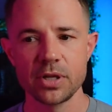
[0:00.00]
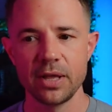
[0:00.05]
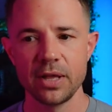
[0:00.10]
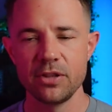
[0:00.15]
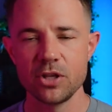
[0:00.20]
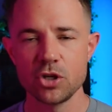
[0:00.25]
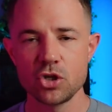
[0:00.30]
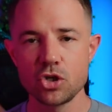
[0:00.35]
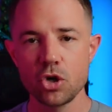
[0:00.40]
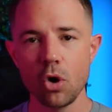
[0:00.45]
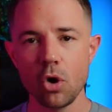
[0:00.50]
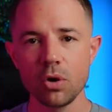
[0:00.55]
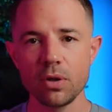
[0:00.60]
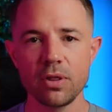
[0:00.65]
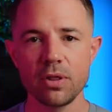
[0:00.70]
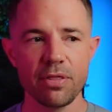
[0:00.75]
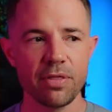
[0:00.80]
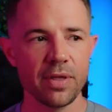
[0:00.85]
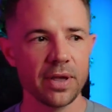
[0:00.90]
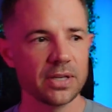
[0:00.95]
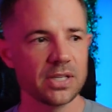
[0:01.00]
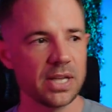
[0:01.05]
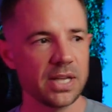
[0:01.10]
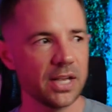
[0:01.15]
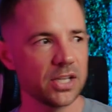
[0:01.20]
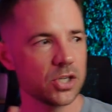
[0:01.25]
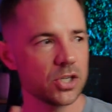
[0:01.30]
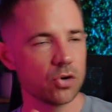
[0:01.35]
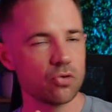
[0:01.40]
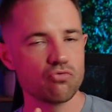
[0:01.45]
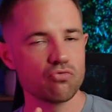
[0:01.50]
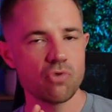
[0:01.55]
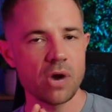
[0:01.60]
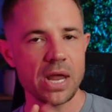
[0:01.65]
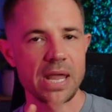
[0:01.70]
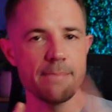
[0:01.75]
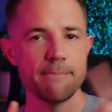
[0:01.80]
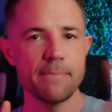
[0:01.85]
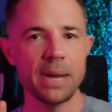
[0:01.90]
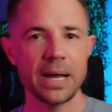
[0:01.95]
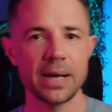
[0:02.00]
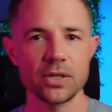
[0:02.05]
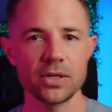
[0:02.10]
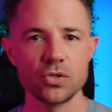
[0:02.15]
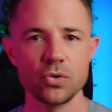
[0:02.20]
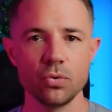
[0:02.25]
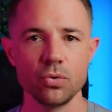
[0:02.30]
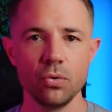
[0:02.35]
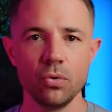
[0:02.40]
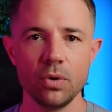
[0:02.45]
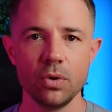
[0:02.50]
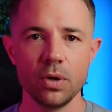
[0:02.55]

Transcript: and the chocolate thing takes her right back to